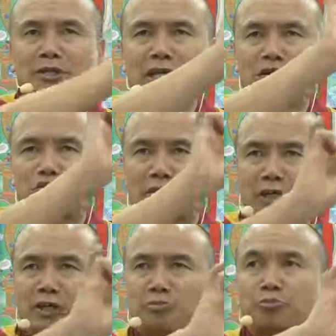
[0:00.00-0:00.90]

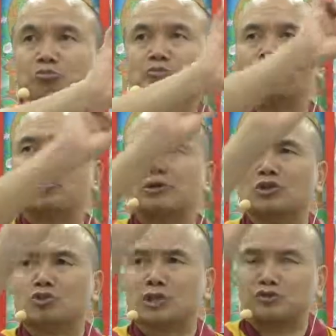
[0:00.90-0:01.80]
actually
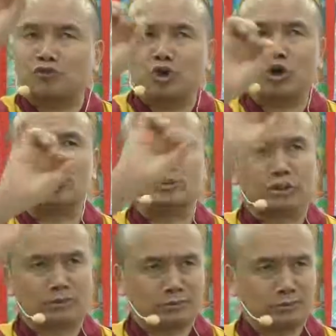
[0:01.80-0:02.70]

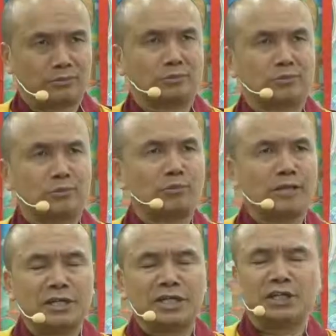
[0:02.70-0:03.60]
transformed.
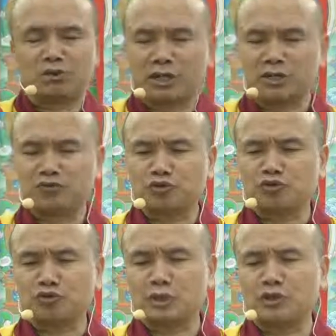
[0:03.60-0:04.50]
He
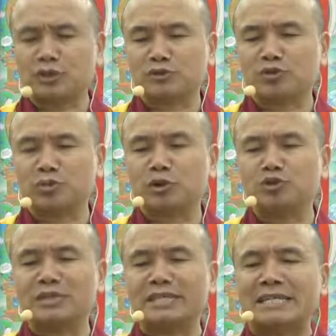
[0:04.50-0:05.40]
transformed
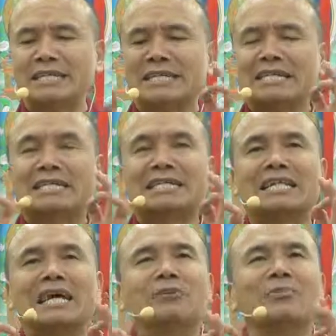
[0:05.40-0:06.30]
into the
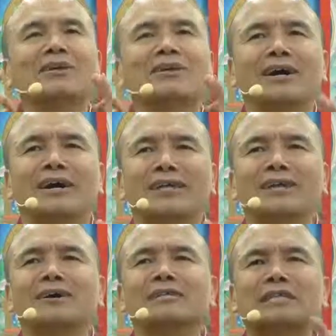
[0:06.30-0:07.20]
reliable guide.
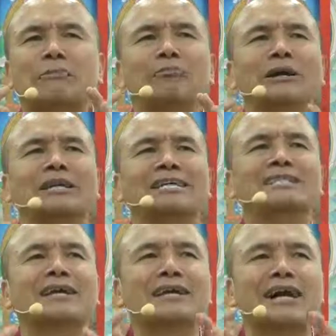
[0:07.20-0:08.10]
Somebody as
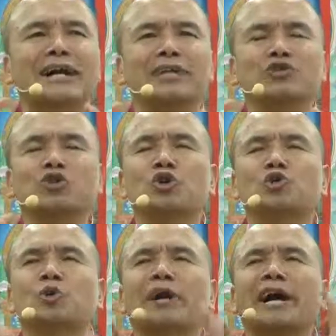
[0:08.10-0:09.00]
a guide
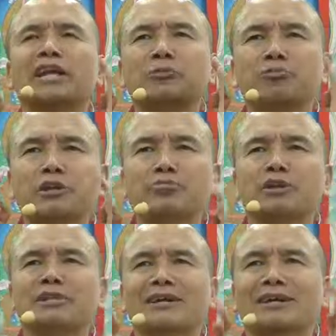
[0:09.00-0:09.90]
to guide the
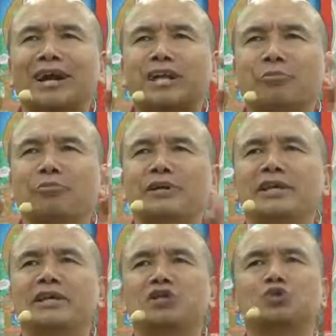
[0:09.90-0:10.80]
people, the guide the
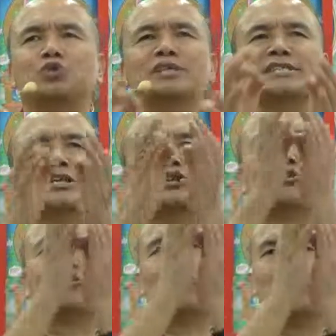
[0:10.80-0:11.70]
beings to the state
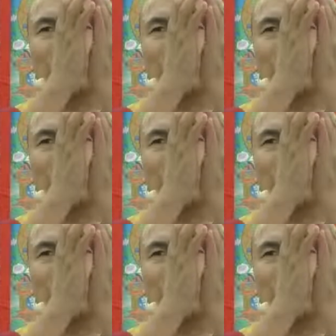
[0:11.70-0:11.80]
of